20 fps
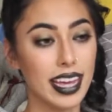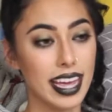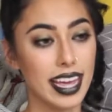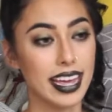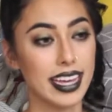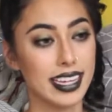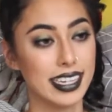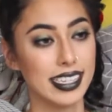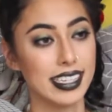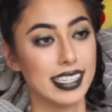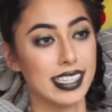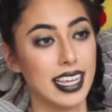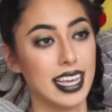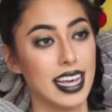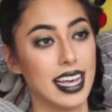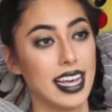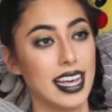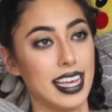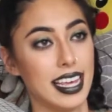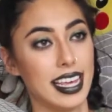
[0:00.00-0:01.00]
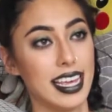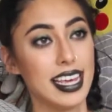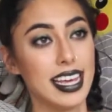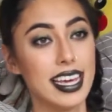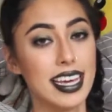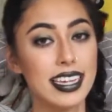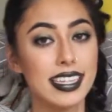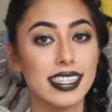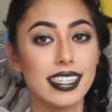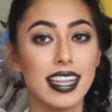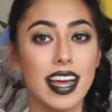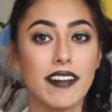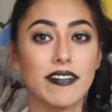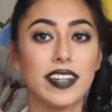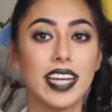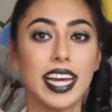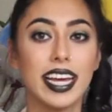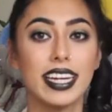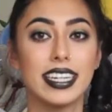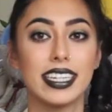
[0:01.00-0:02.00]
is he is
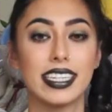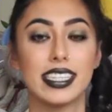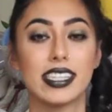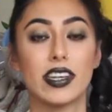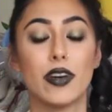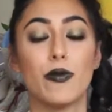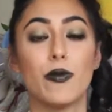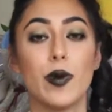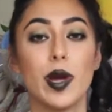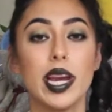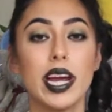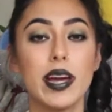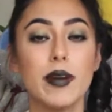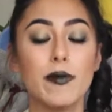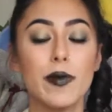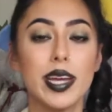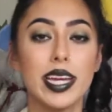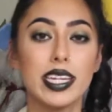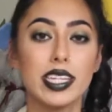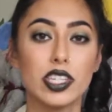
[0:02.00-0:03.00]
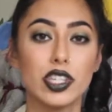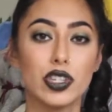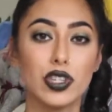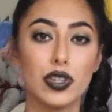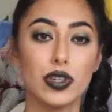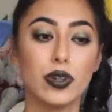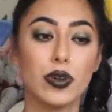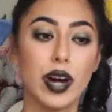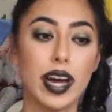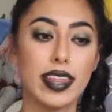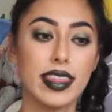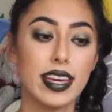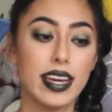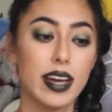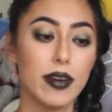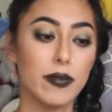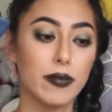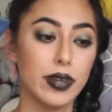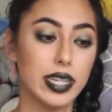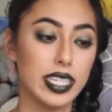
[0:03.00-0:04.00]
left-handed, so when I went to, I think
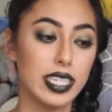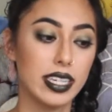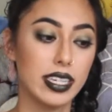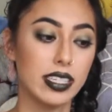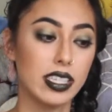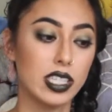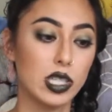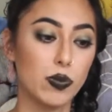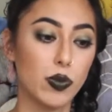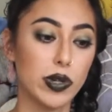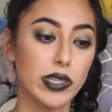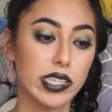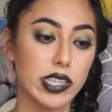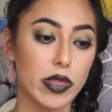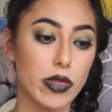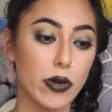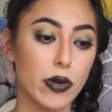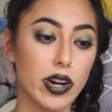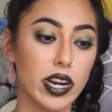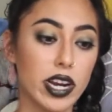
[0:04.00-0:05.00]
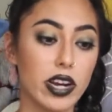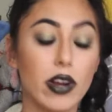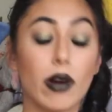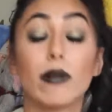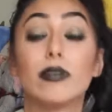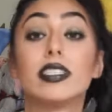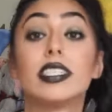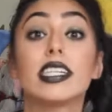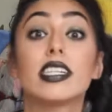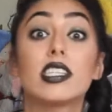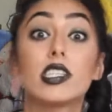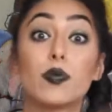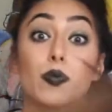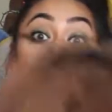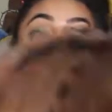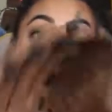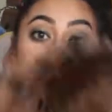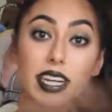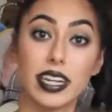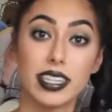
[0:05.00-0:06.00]
I went to Sports Authority, no, Dick's
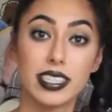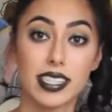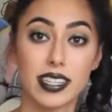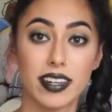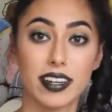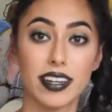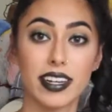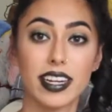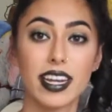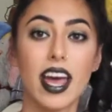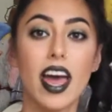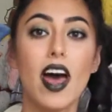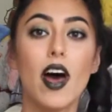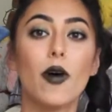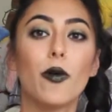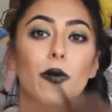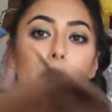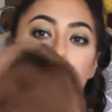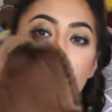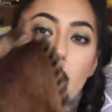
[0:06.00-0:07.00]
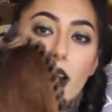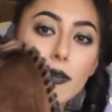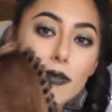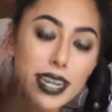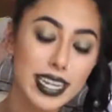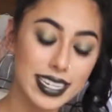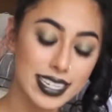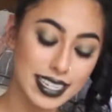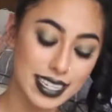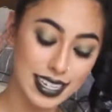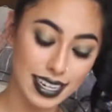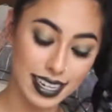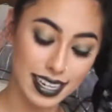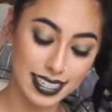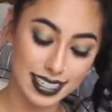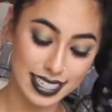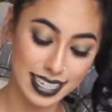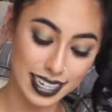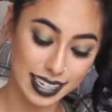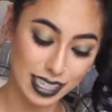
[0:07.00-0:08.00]
Sporting's Good. When I went to
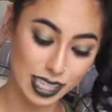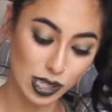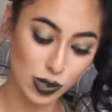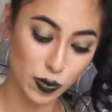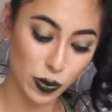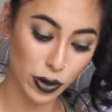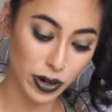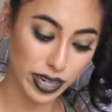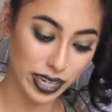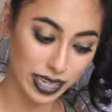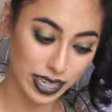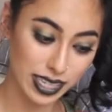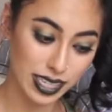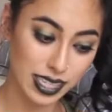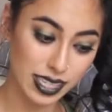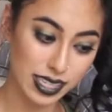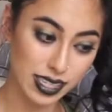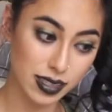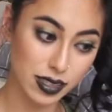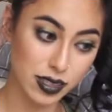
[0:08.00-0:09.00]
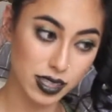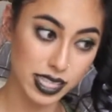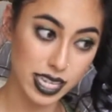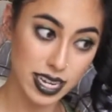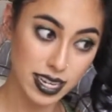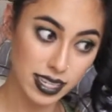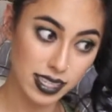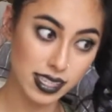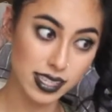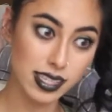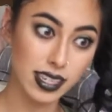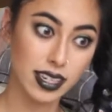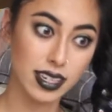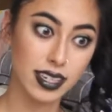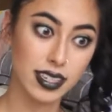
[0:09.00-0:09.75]
Dick's Sporting's, Dick's